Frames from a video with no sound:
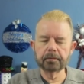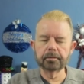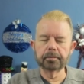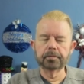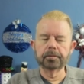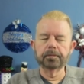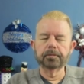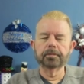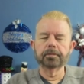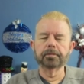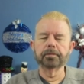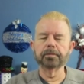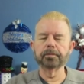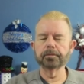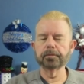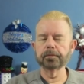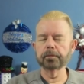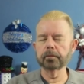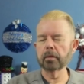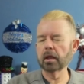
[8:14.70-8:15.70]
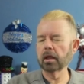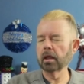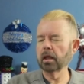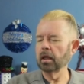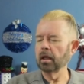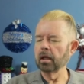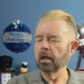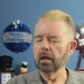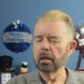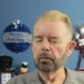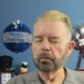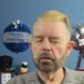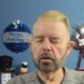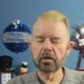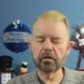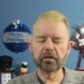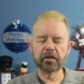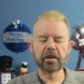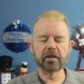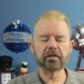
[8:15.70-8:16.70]
Put your
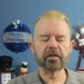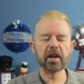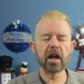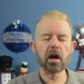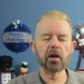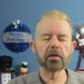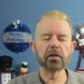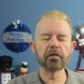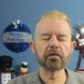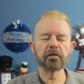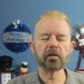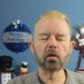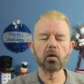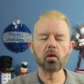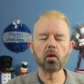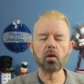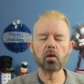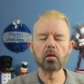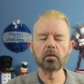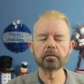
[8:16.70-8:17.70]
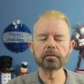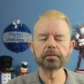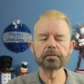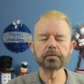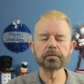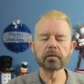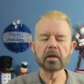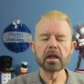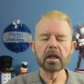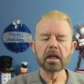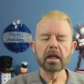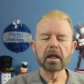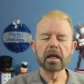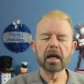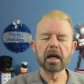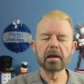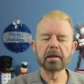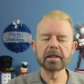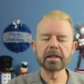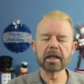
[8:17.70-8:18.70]
feet flat on the floor
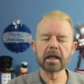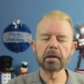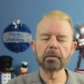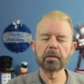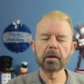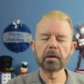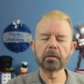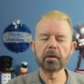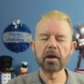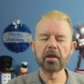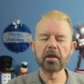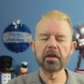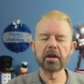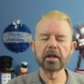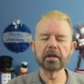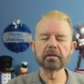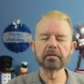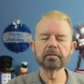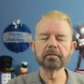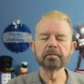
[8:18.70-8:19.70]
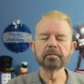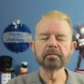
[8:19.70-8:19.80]
and take a big breath in.